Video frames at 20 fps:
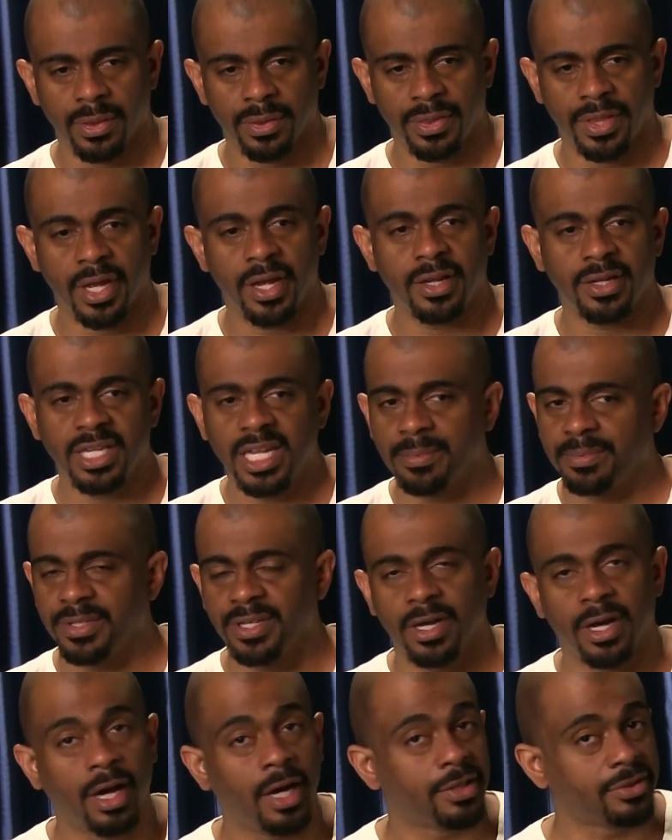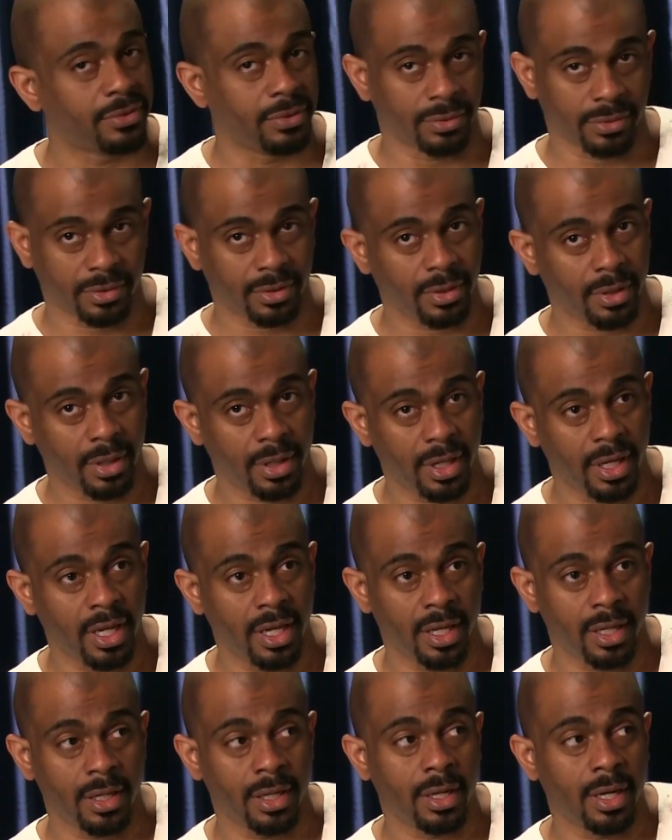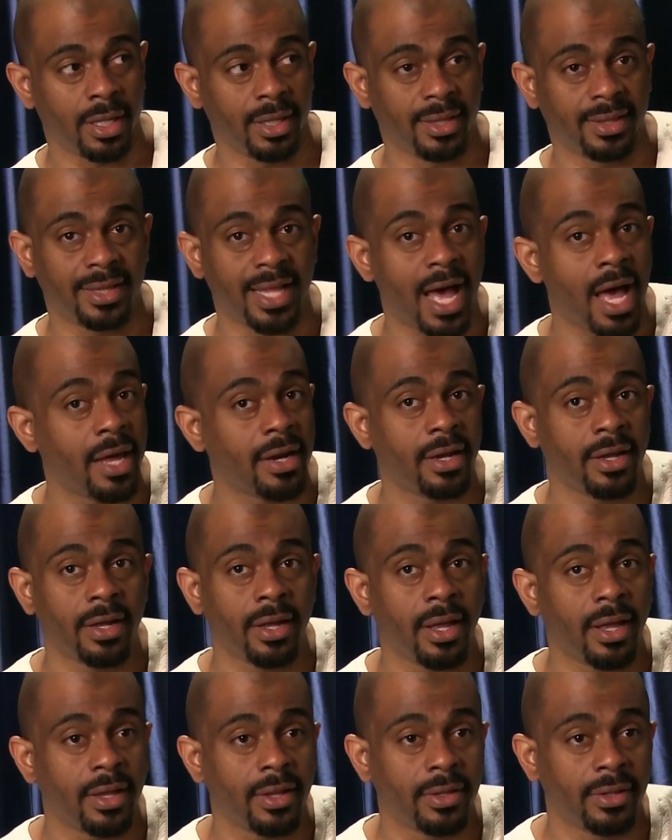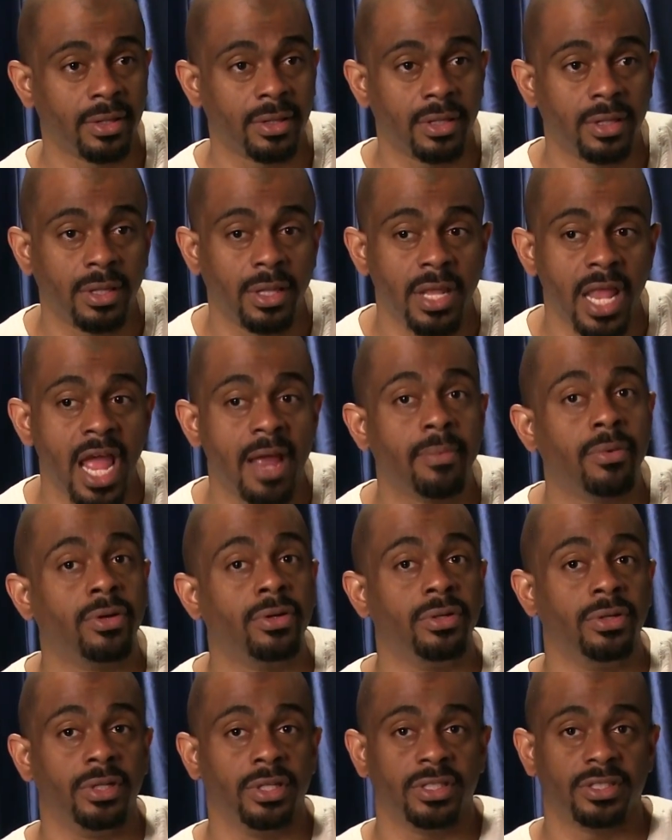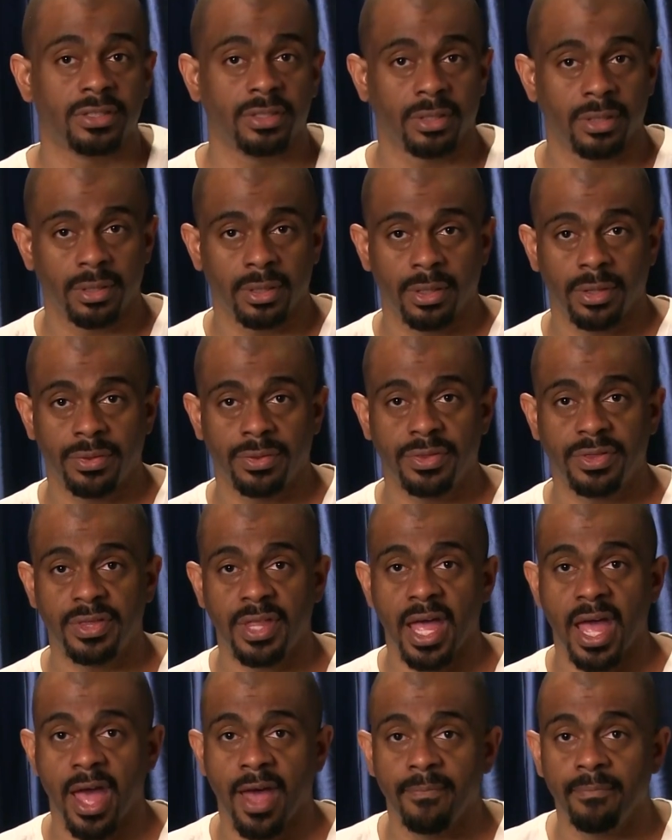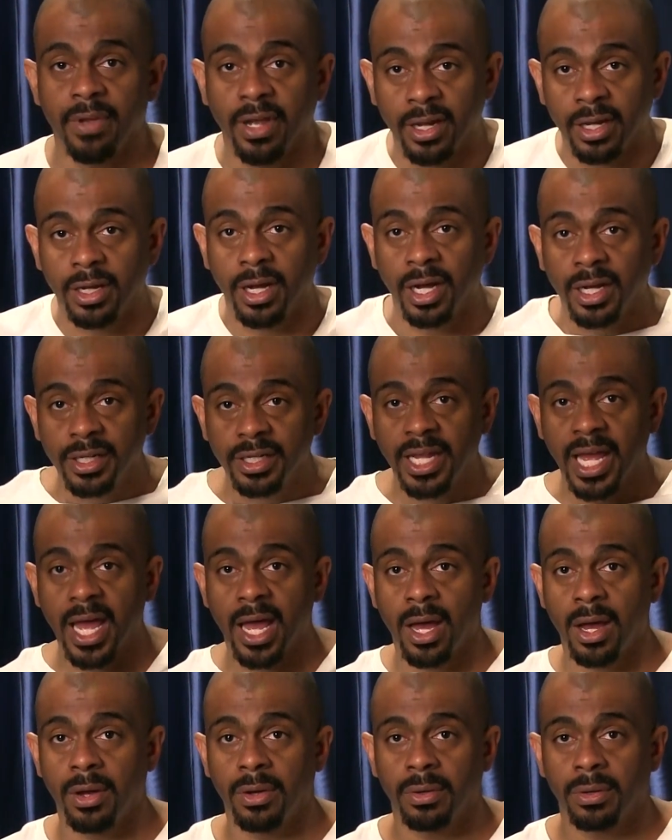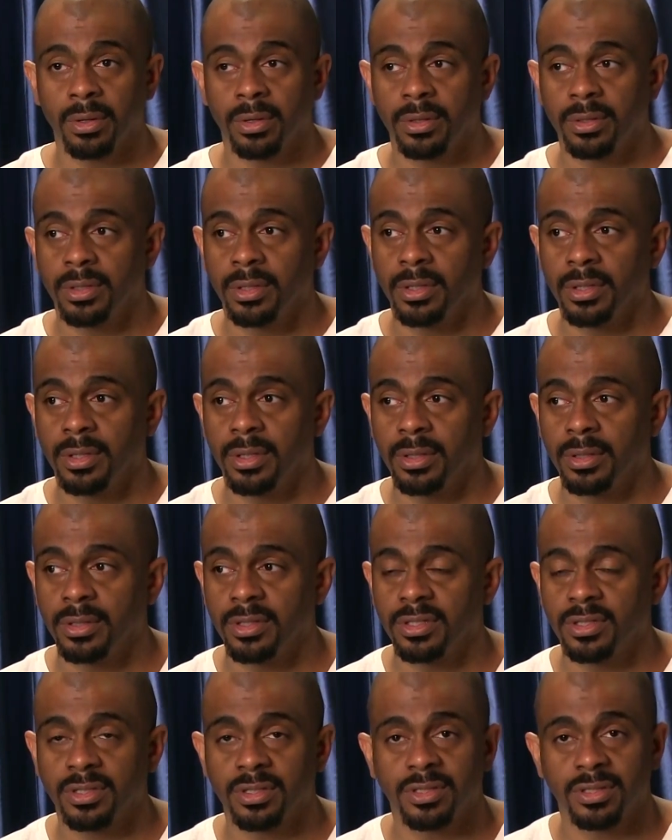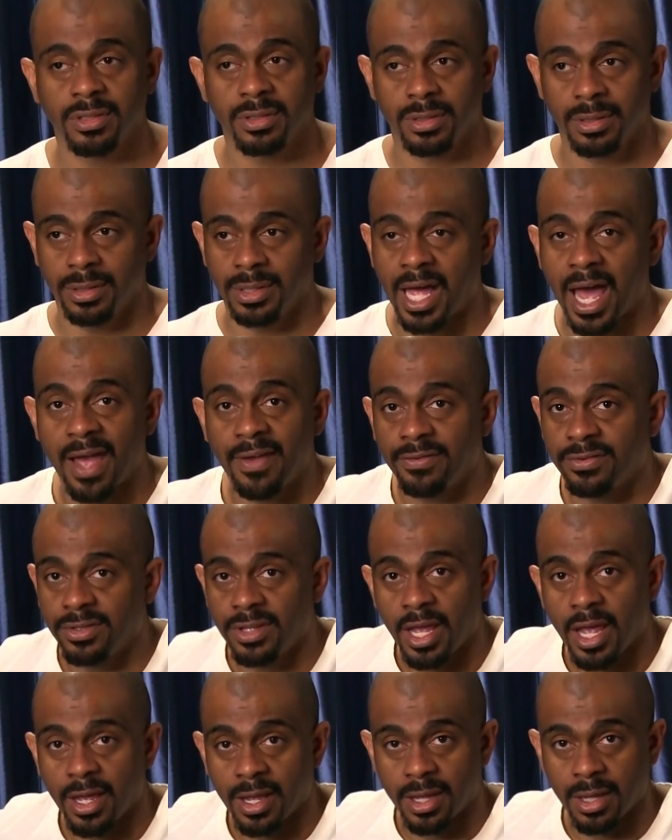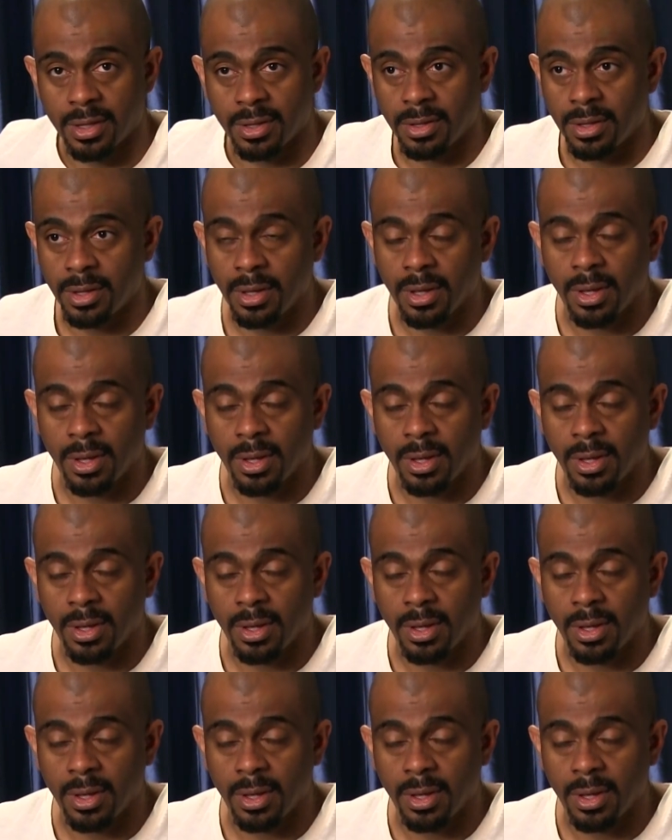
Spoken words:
there are Nipsey Hussles in a lot of neighborhoods that have been gunned down, lives taken